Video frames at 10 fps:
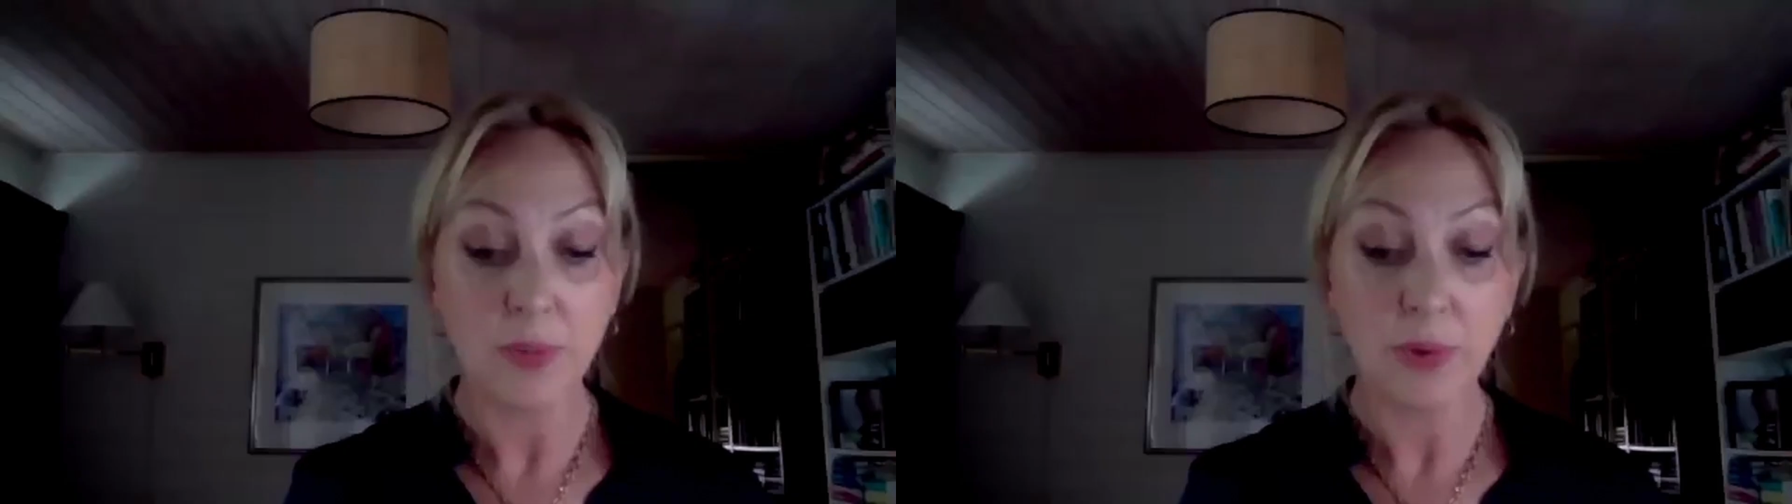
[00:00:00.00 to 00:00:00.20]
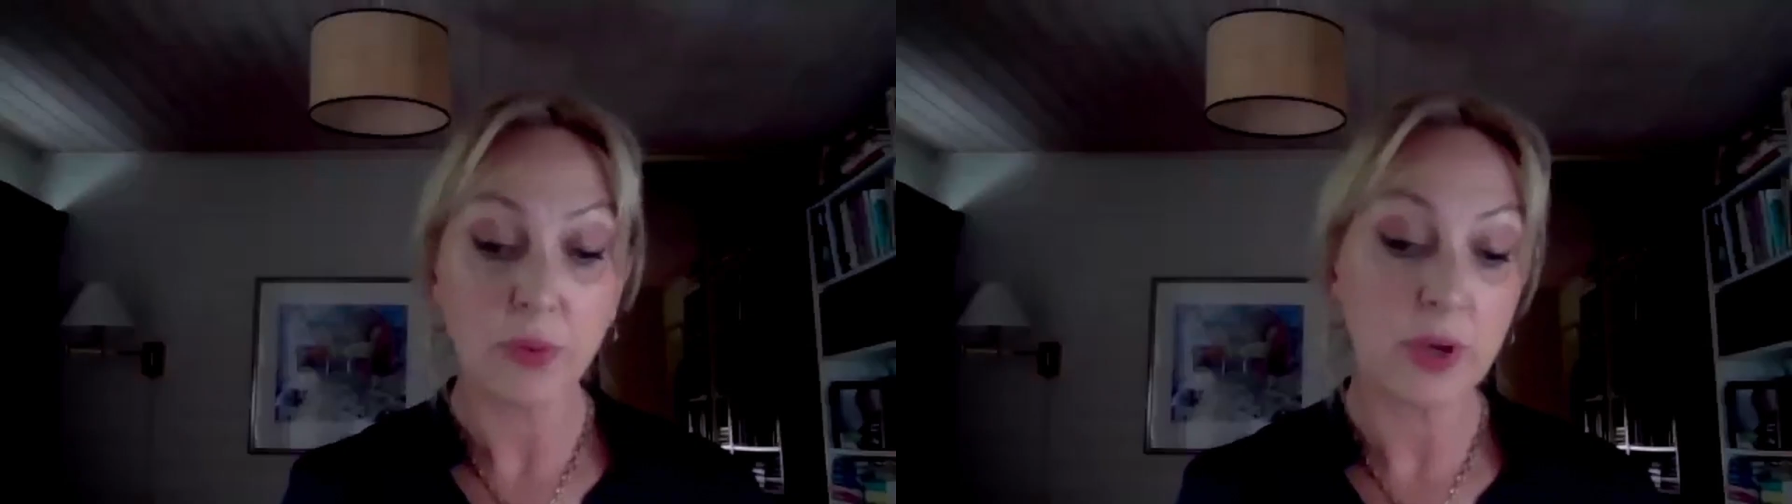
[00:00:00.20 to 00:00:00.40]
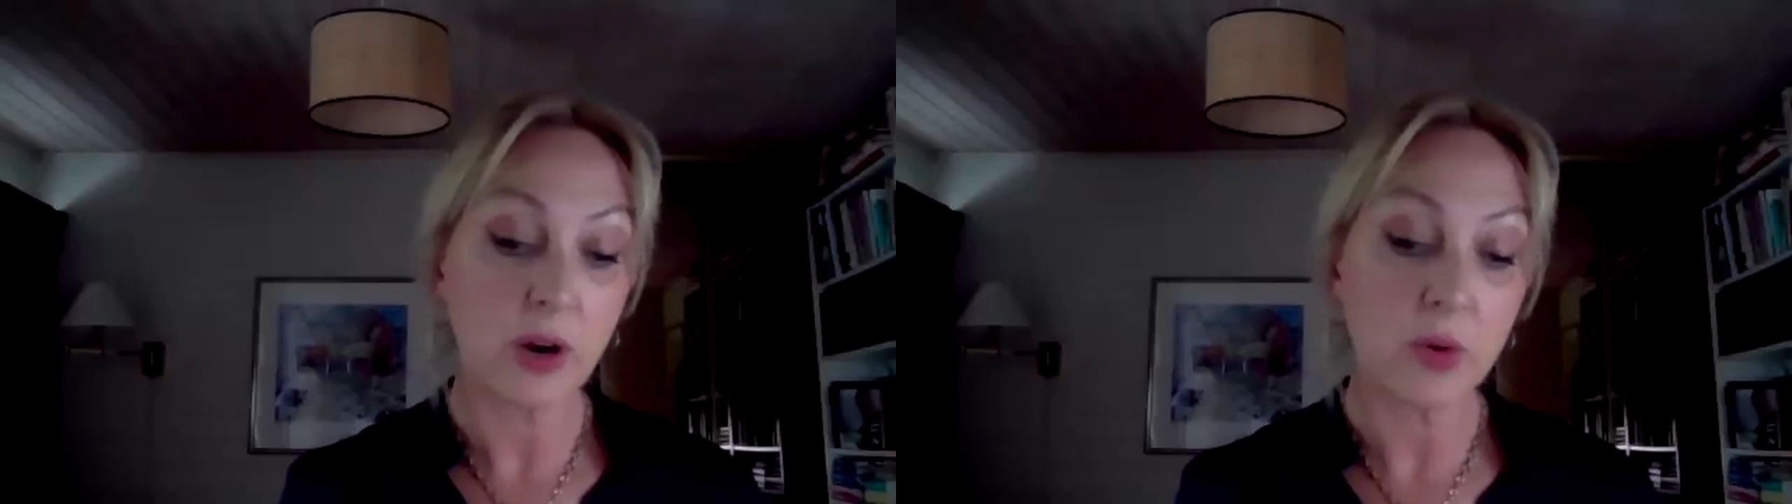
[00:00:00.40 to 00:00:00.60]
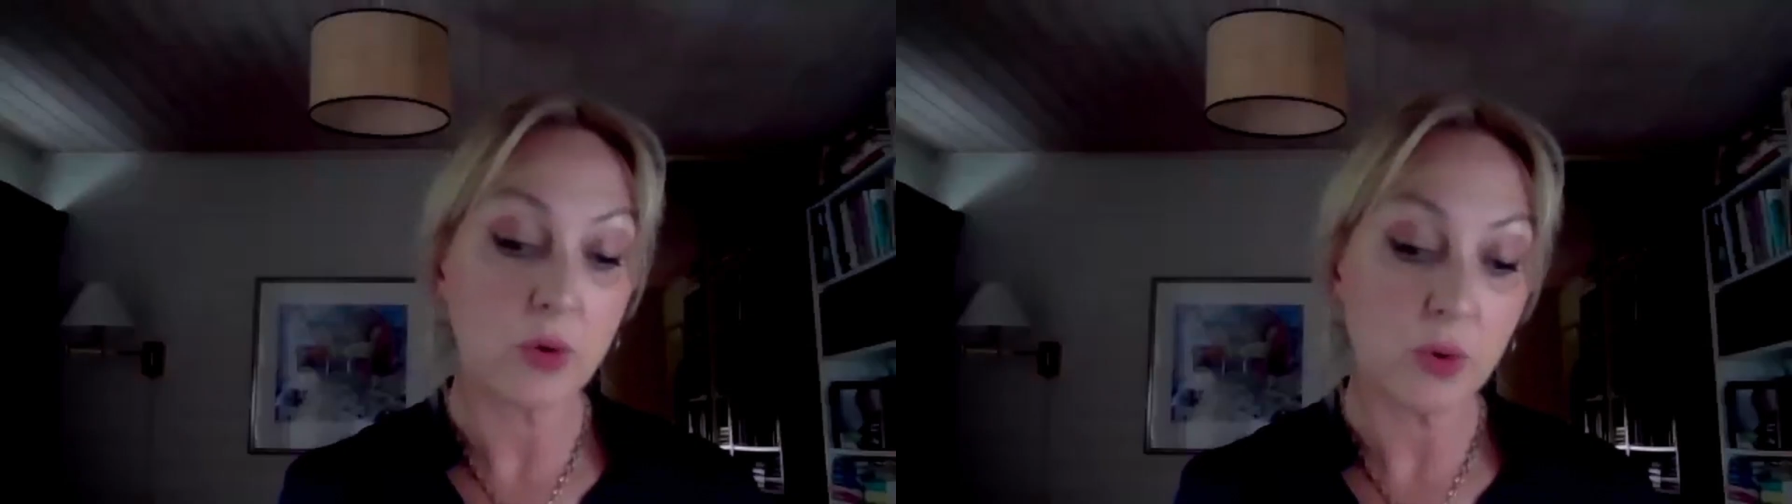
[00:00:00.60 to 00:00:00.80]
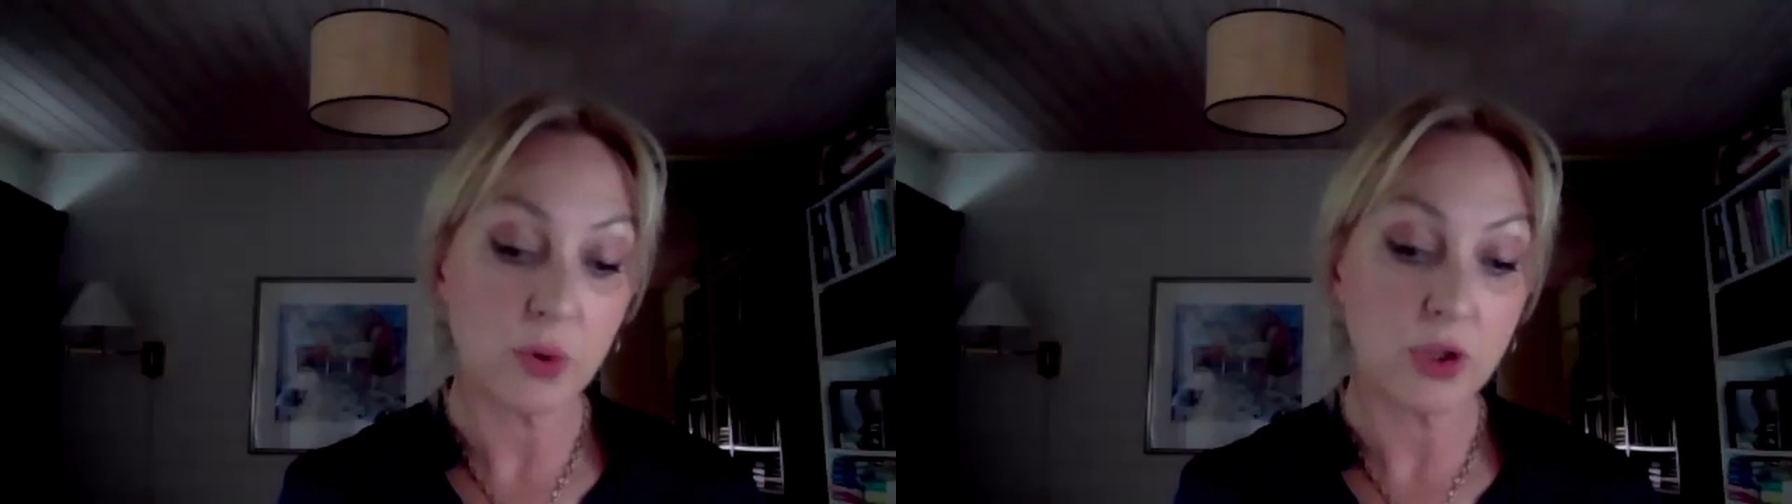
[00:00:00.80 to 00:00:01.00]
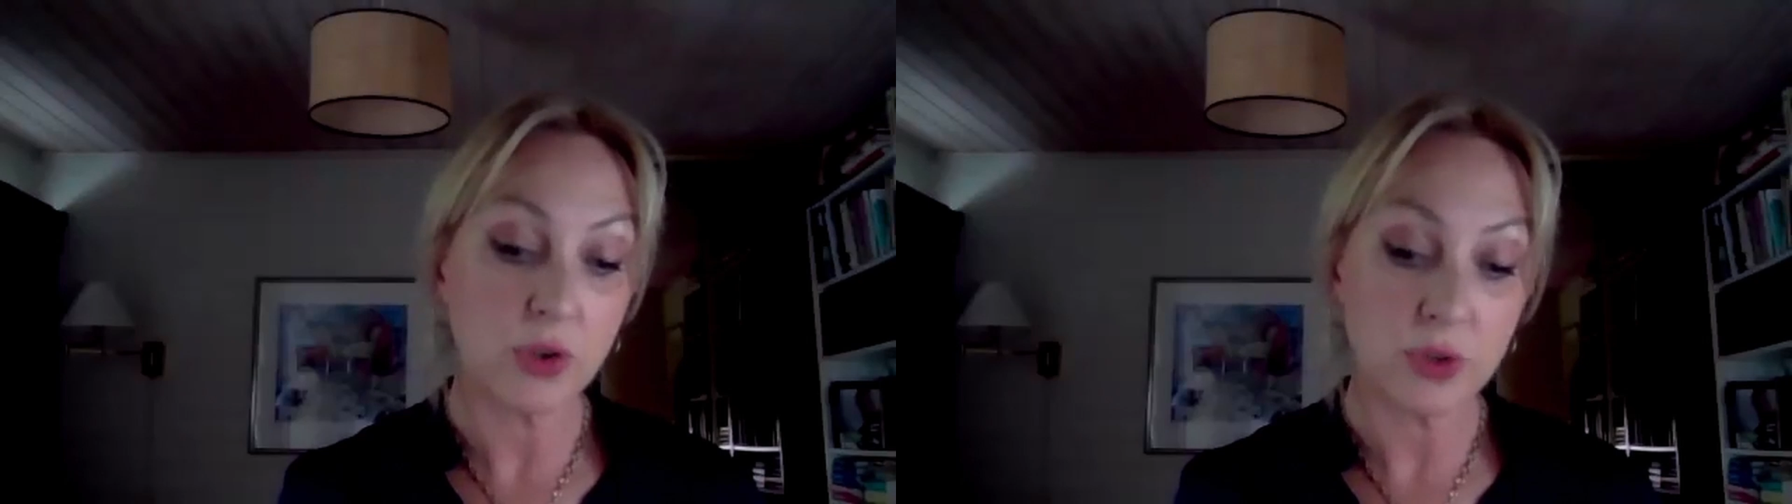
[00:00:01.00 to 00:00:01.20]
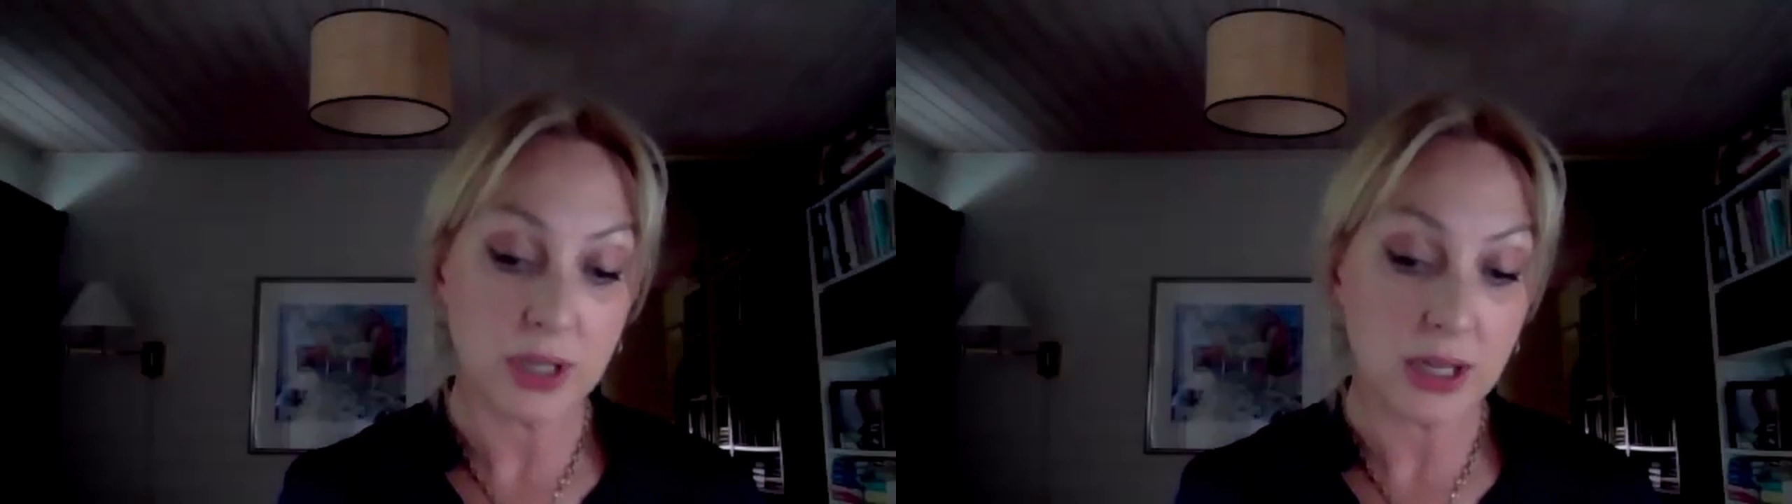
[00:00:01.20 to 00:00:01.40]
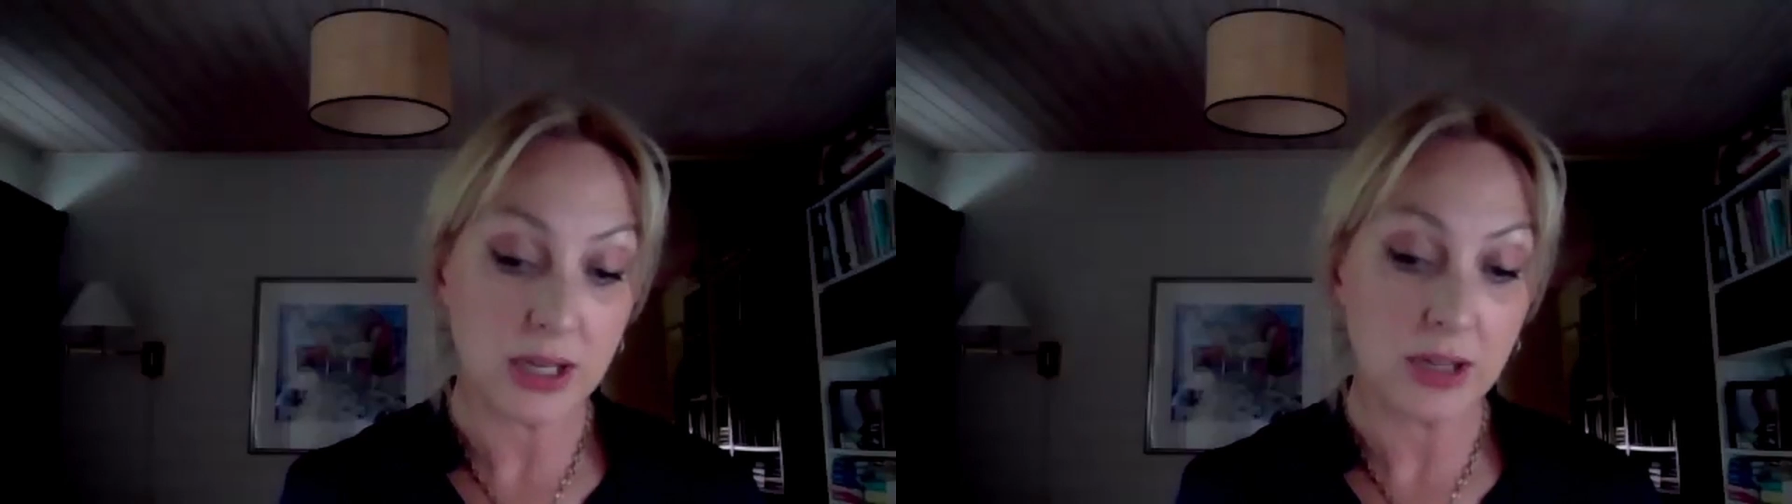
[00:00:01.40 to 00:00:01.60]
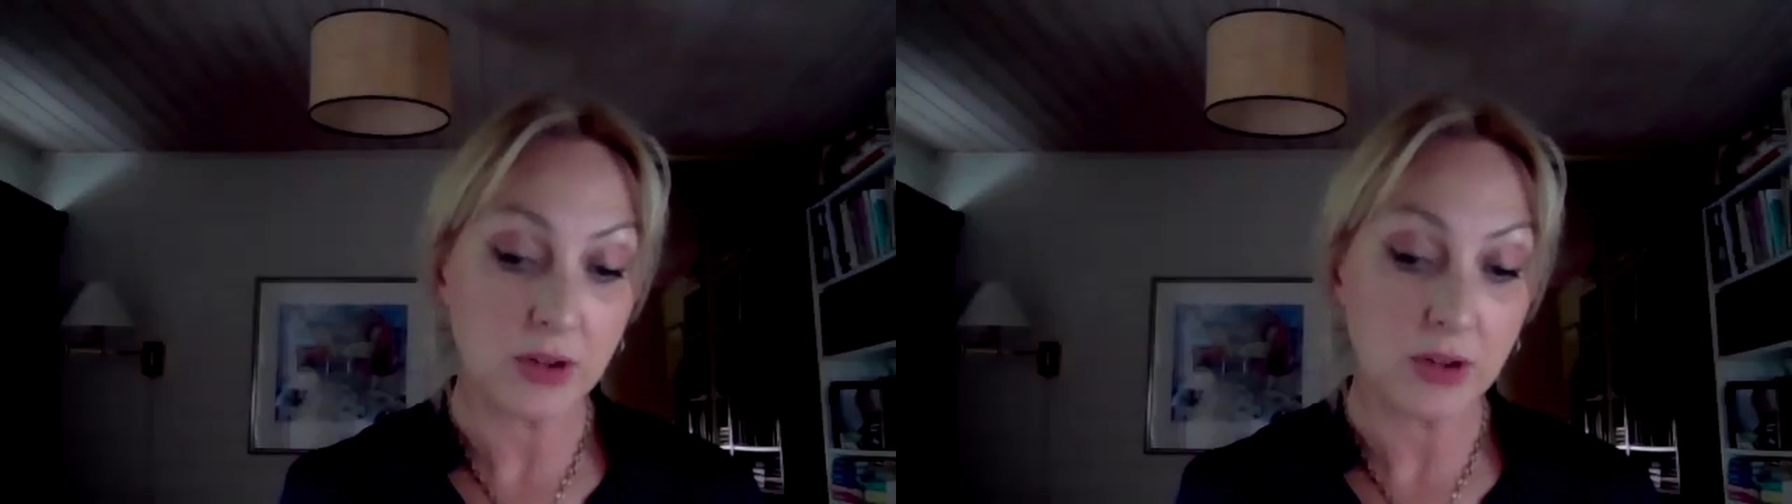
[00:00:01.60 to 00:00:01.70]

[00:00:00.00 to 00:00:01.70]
But we are all unique.